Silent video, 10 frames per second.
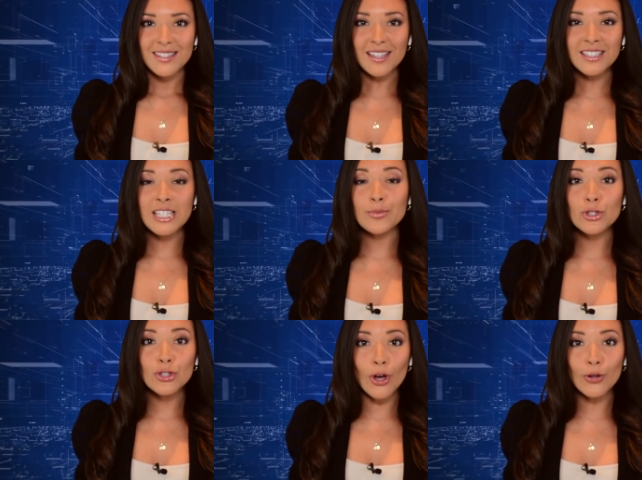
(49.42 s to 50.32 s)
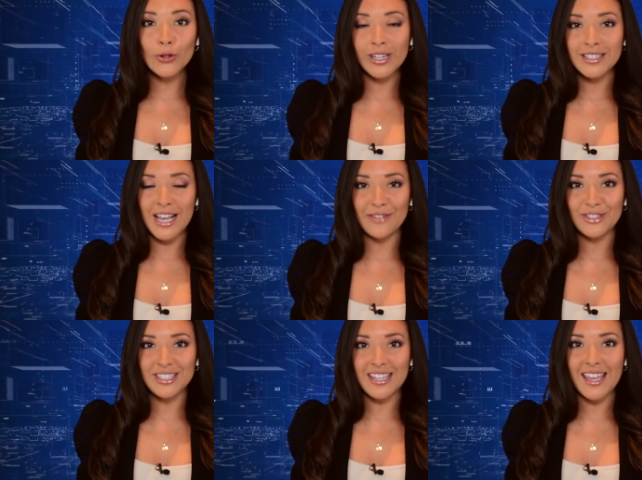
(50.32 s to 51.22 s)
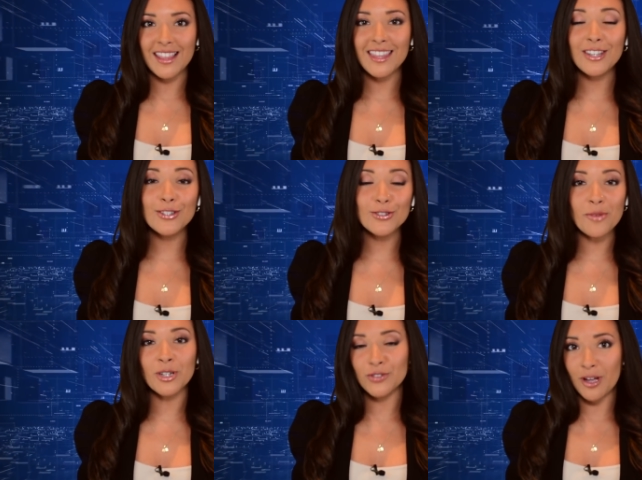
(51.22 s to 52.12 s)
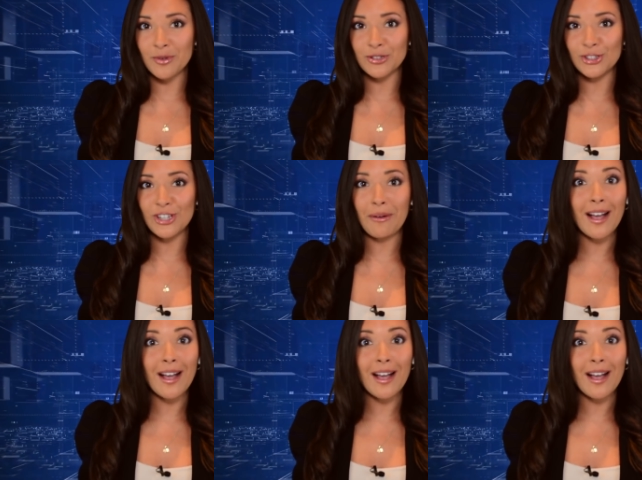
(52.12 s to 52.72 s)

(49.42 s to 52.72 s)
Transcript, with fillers: Sandeep, so great to have you today. Thank you so much for coming on the show.